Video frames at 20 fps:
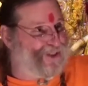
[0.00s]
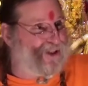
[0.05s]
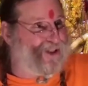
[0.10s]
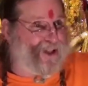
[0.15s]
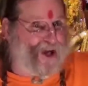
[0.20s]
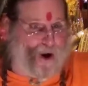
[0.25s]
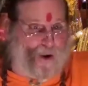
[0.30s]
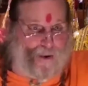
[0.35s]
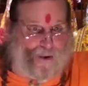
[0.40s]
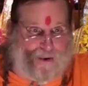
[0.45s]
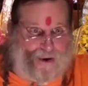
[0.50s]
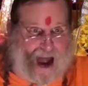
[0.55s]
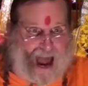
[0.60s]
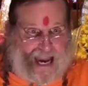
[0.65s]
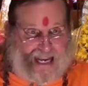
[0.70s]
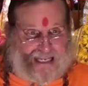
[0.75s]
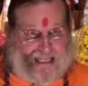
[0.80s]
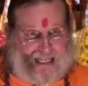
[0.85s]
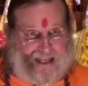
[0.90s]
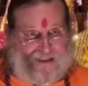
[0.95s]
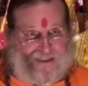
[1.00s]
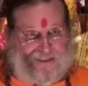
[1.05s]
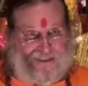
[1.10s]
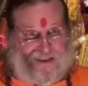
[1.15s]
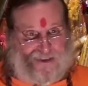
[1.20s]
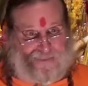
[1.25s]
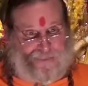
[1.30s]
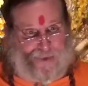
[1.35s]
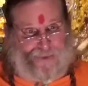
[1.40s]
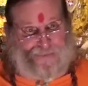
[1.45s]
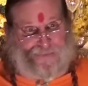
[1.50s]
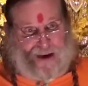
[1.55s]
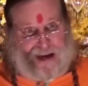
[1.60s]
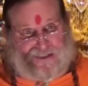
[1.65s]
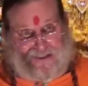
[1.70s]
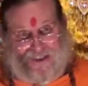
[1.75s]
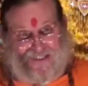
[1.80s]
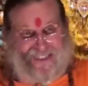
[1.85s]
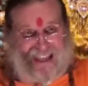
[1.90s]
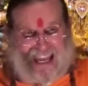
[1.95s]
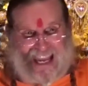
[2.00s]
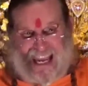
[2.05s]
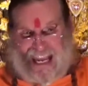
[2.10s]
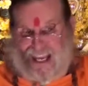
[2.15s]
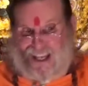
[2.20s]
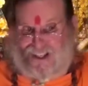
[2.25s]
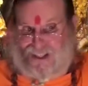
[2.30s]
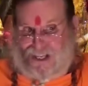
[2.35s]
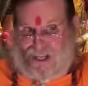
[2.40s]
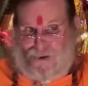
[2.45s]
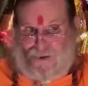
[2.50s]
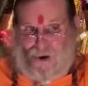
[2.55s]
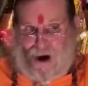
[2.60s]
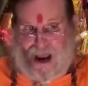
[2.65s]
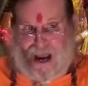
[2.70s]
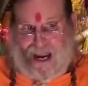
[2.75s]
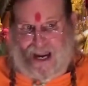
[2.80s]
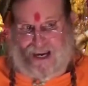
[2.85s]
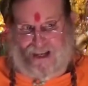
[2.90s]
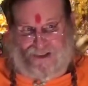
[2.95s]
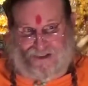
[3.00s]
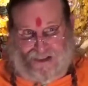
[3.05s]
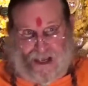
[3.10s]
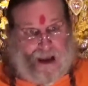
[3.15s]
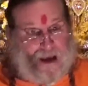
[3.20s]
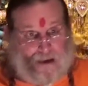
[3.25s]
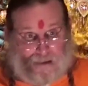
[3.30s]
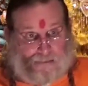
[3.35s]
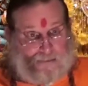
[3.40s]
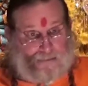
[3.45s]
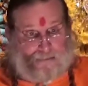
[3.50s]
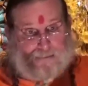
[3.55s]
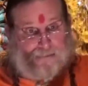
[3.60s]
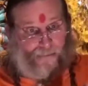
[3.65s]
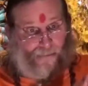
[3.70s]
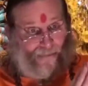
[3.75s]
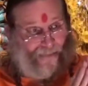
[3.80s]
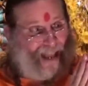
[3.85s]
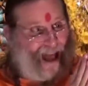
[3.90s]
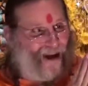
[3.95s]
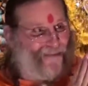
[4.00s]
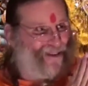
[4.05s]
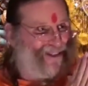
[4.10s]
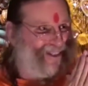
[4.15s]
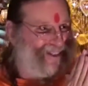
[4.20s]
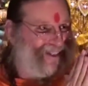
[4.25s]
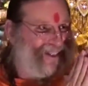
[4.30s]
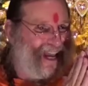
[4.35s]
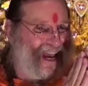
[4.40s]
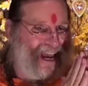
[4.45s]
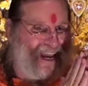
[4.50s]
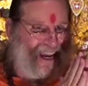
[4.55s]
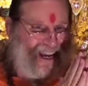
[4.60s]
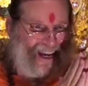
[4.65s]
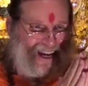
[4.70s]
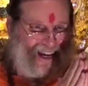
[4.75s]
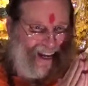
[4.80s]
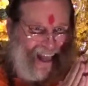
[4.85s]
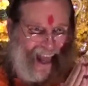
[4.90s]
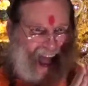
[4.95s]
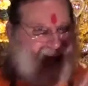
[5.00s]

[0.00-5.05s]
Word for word: the lower ideals of perfection, the easy ways, namaste.